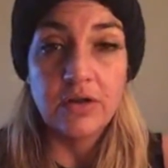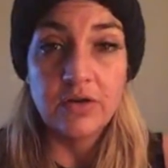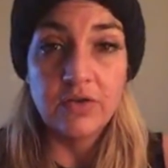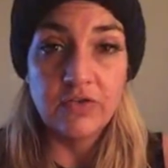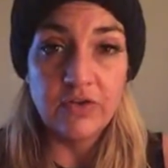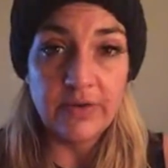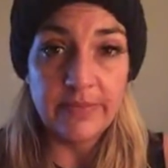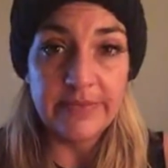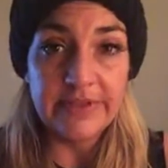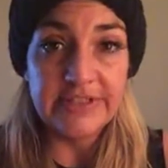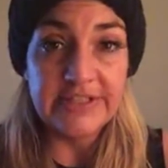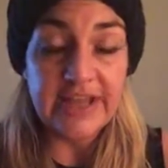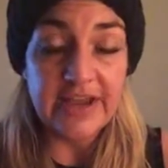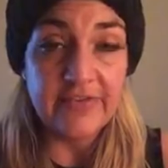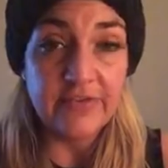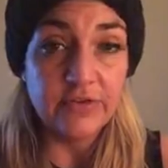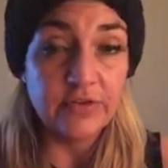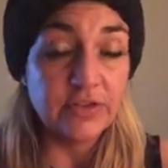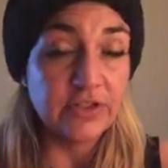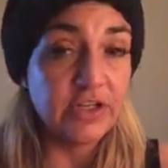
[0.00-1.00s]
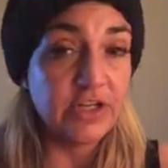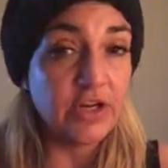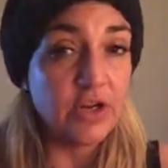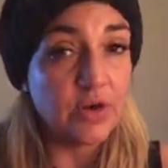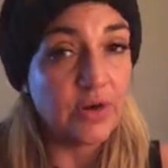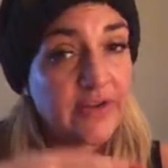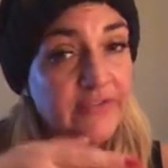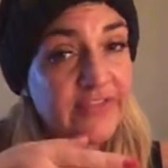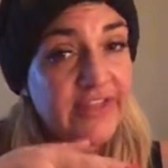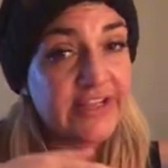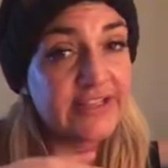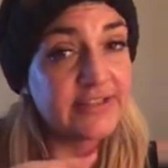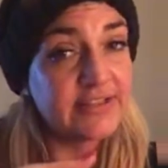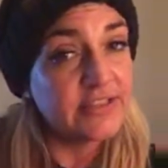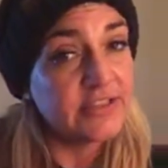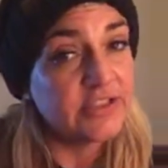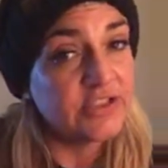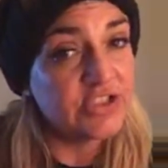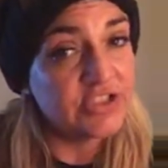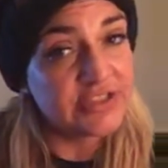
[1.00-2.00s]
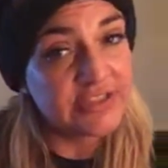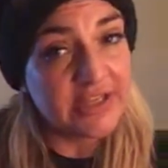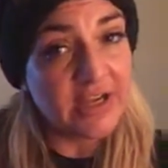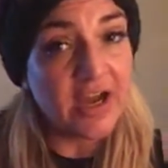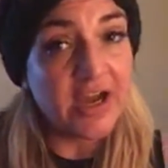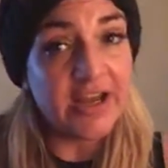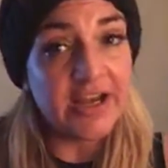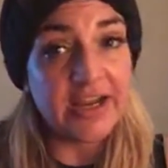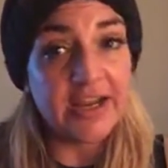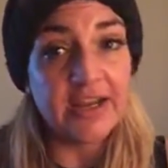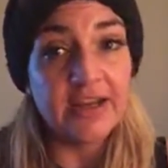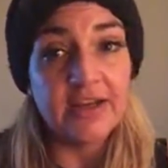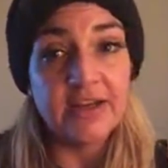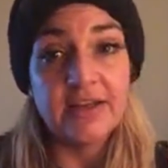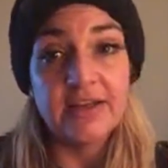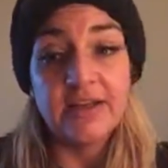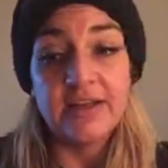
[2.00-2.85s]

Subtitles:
from the devil, you know, if that's, you just cut it